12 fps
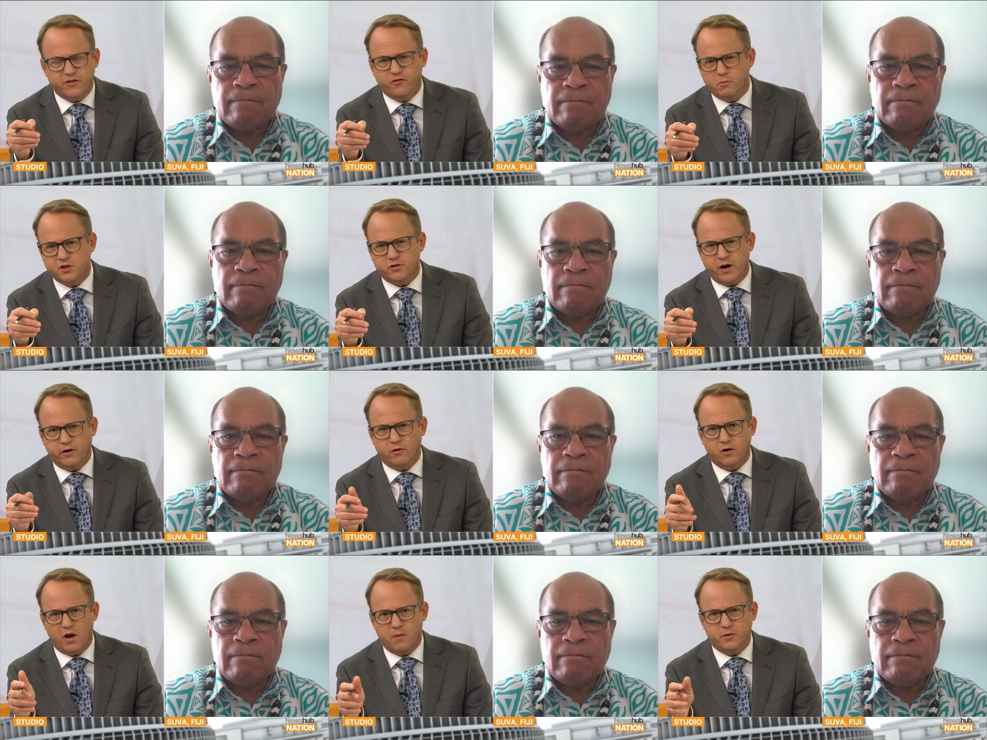Speaker 1: from Australia on
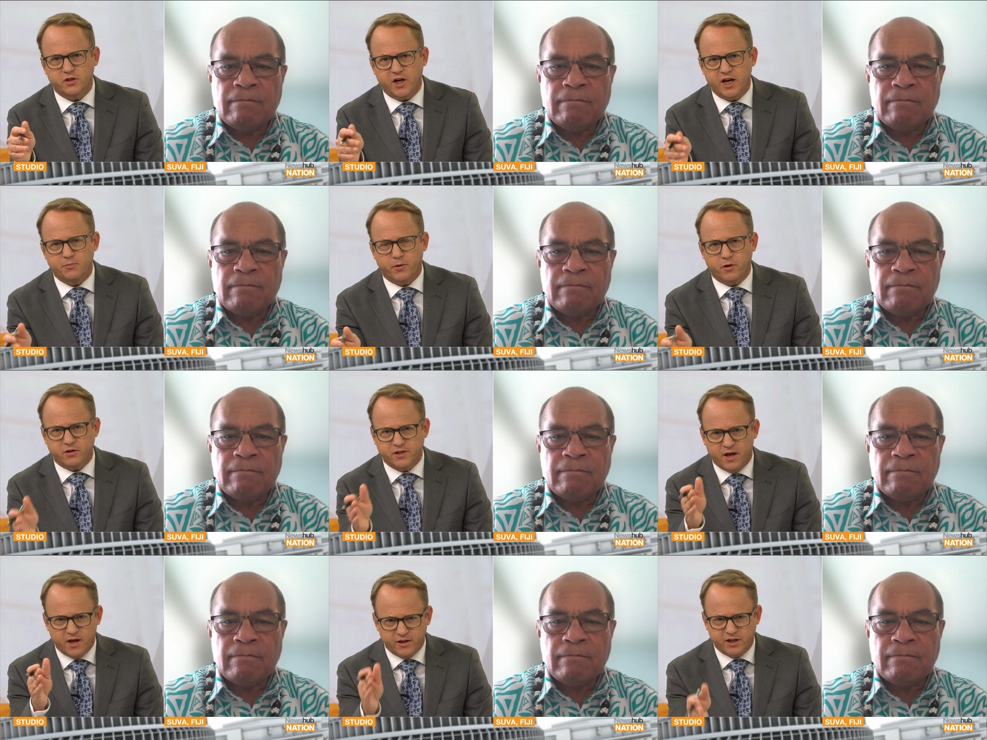climate change because
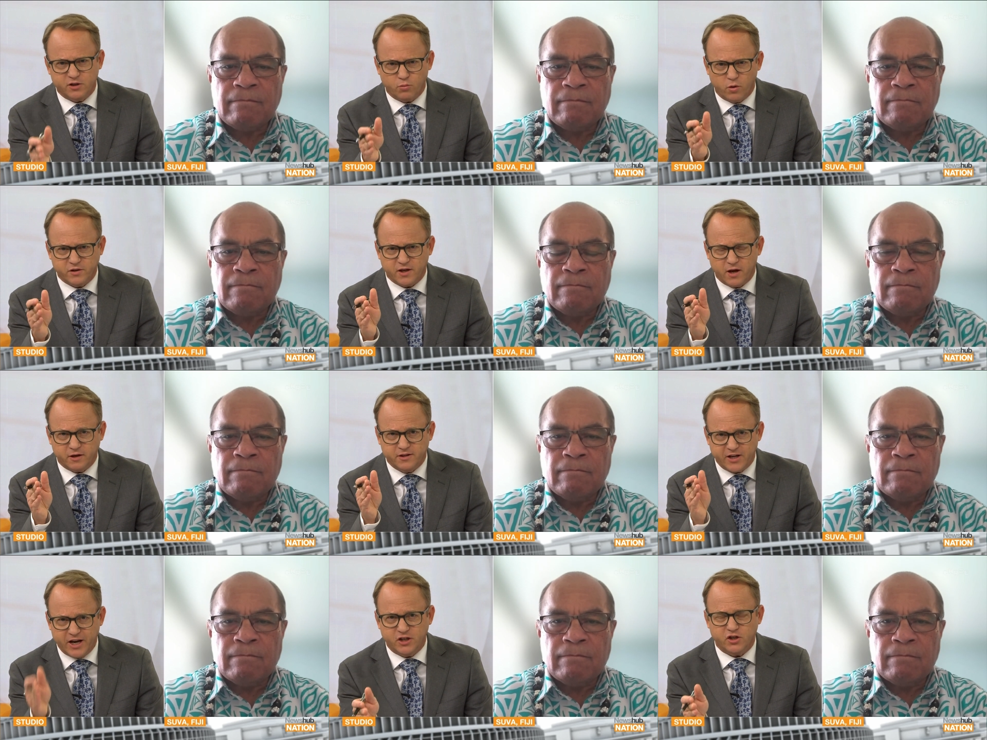this was a
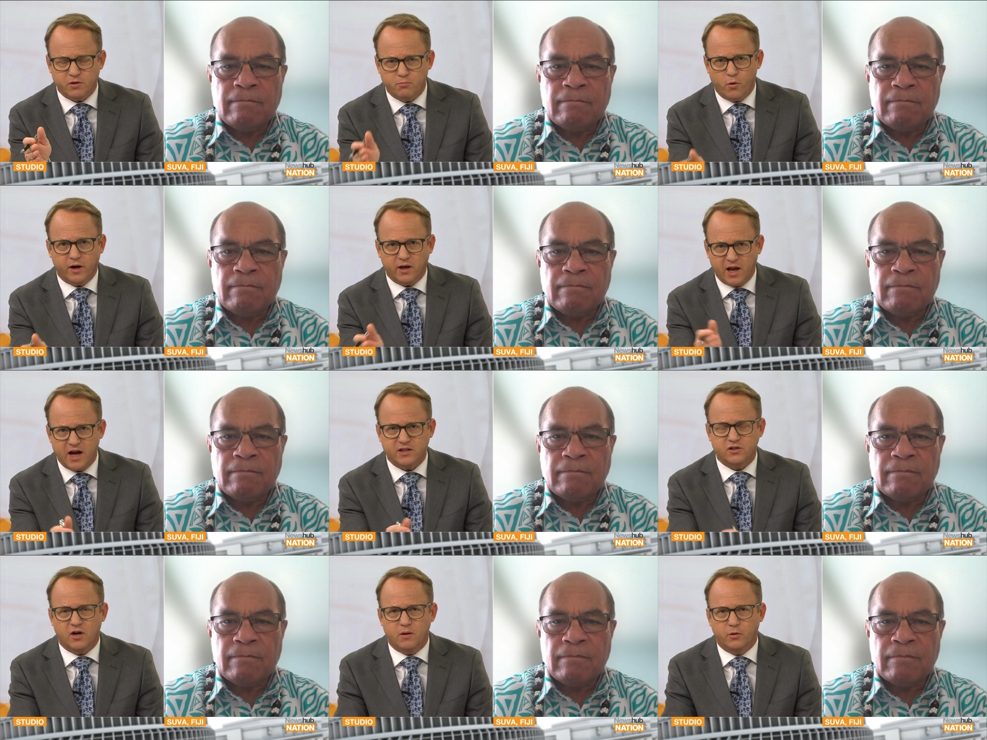tension point
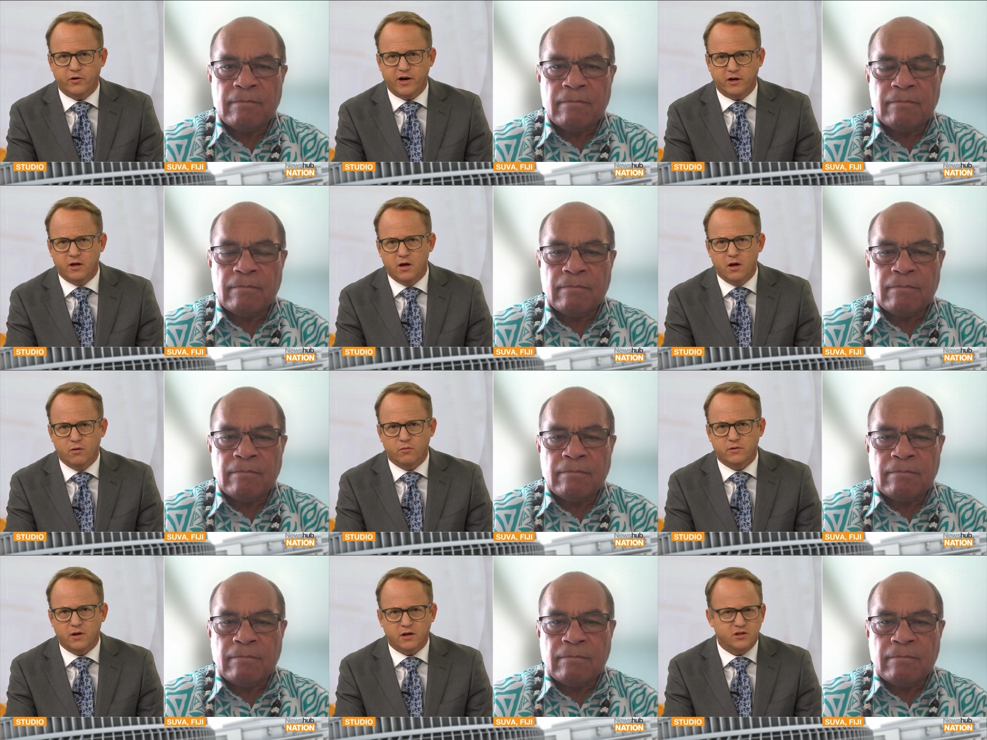last time around
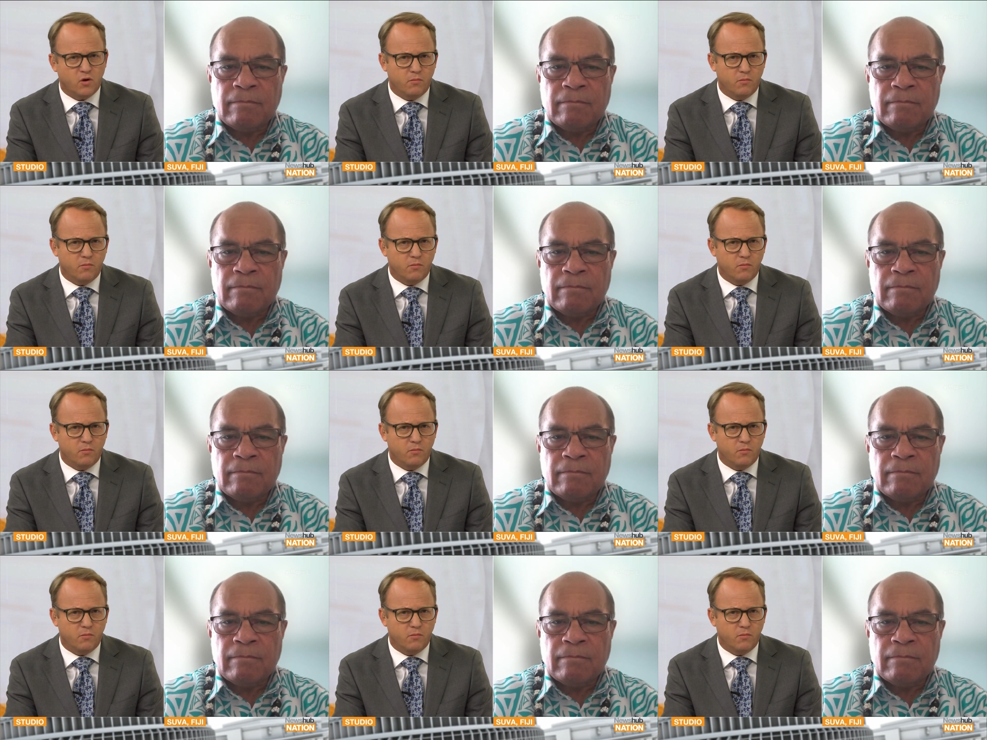with uh, Scott